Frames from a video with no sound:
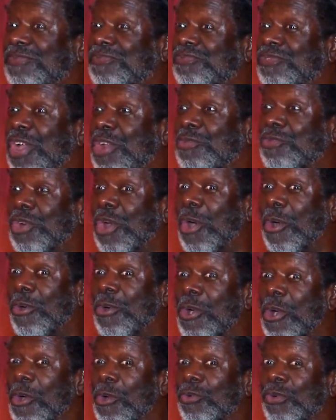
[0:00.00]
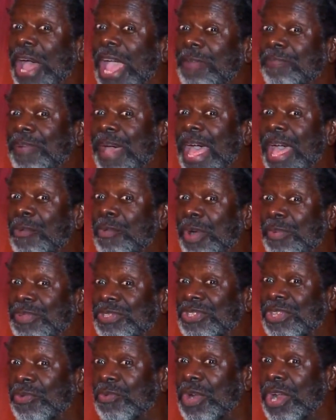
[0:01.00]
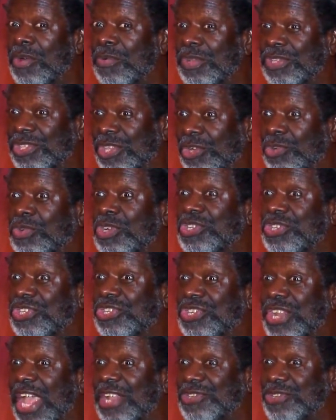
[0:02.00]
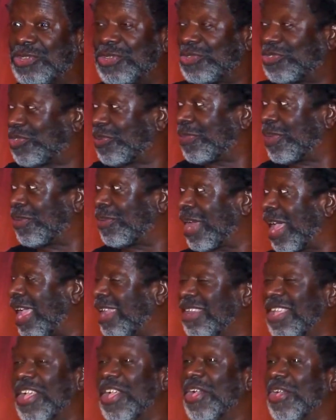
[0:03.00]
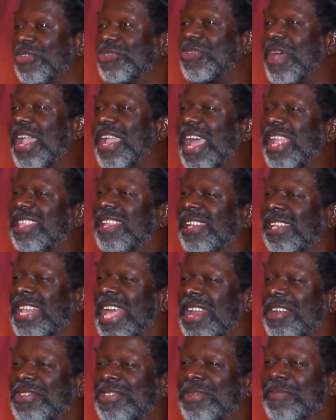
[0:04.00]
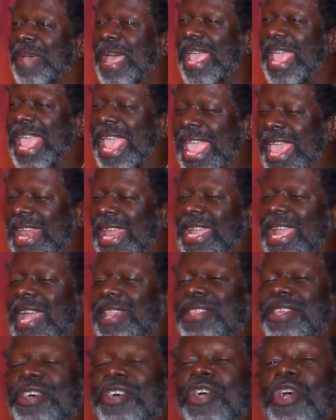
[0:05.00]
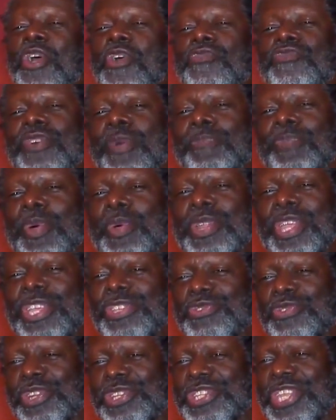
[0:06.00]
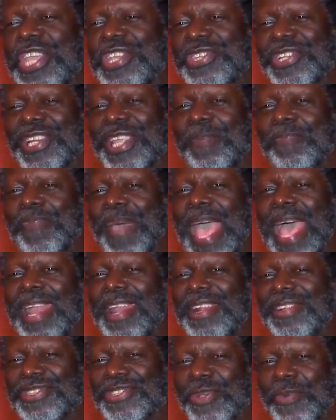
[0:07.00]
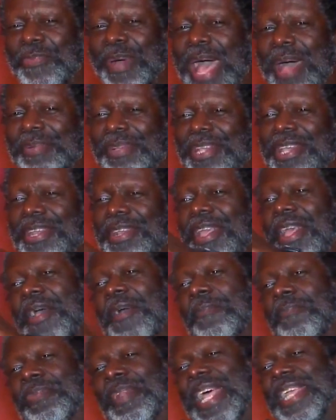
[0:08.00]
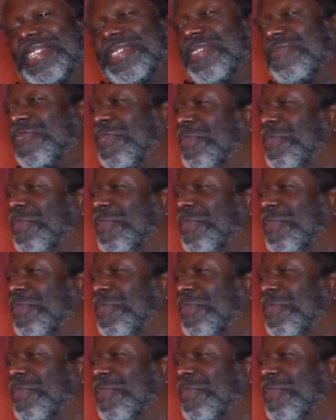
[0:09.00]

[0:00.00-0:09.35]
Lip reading: front row, right by where was the Krishna statue used to be, right? So I got the letters in my hand. I got the vibhuti strategically balanced so Baba can bless the